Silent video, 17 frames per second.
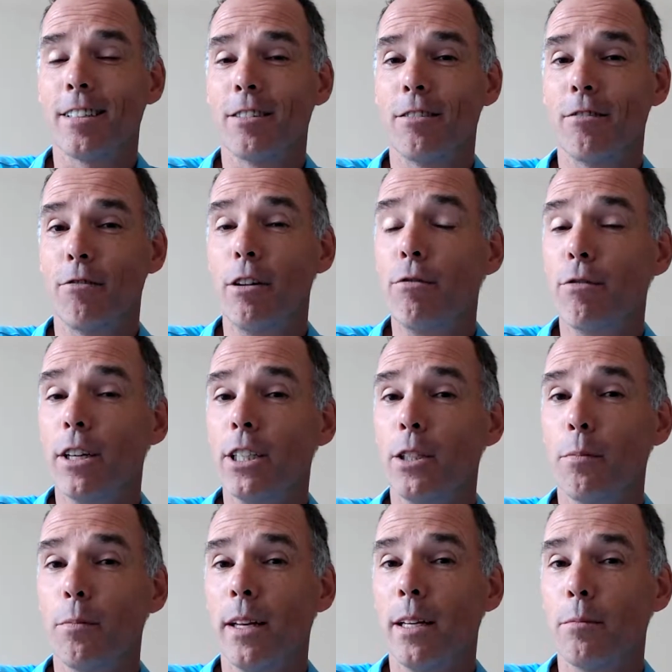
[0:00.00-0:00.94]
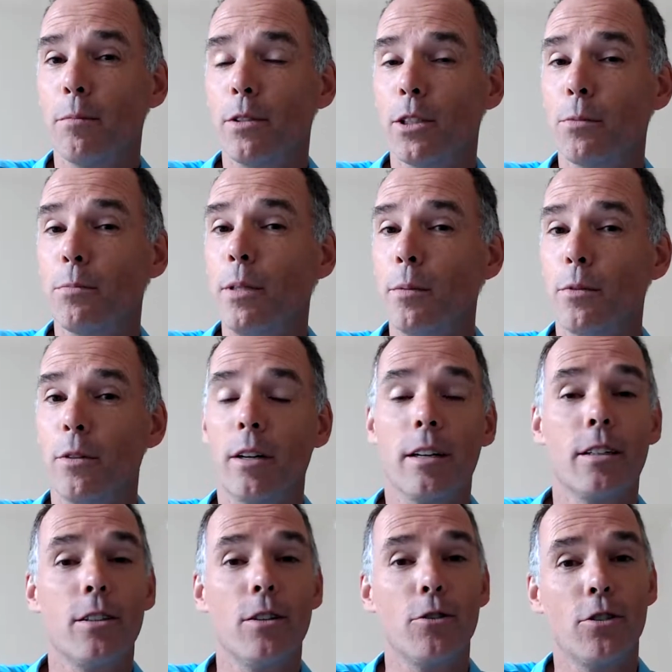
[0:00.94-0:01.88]
refresh the plan because people are
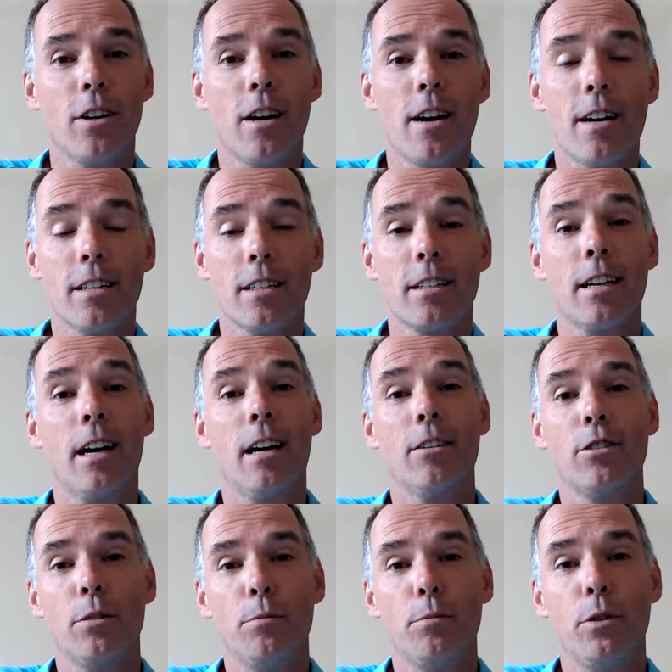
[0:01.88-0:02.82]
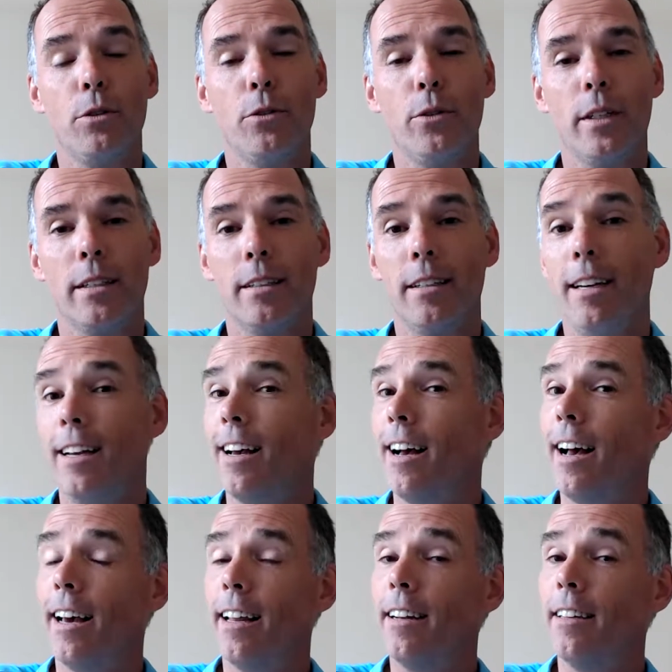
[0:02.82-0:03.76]
going to ask, how's the book doing?
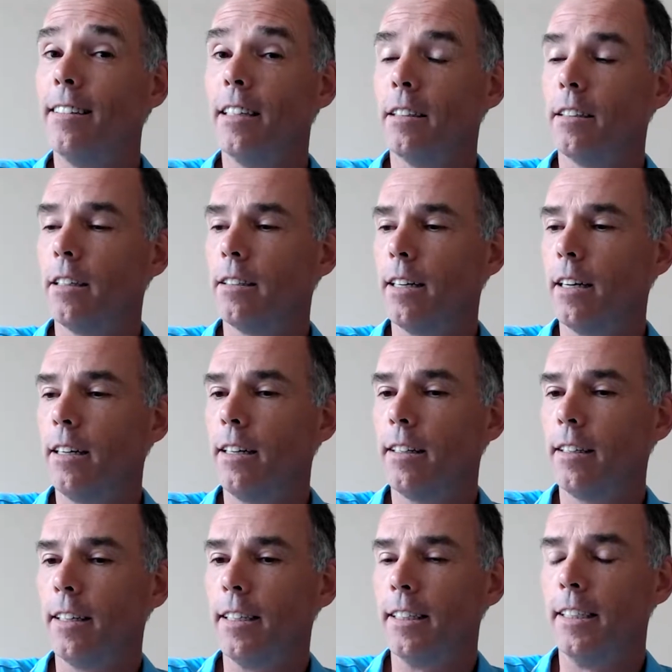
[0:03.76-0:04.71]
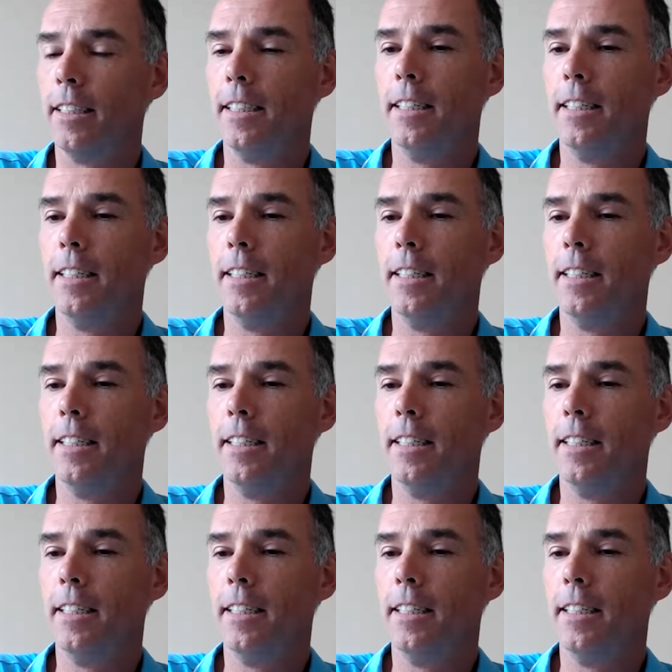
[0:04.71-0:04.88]
I hadn't done anything.